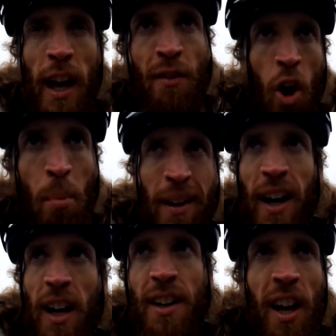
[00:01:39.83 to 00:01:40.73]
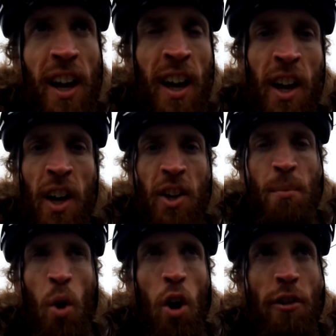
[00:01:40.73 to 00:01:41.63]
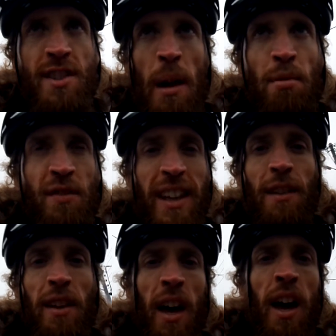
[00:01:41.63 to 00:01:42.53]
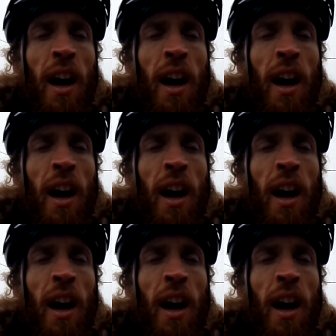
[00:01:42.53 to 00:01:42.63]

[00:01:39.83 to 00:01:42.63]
You have an open heart. You're more receptive to giving.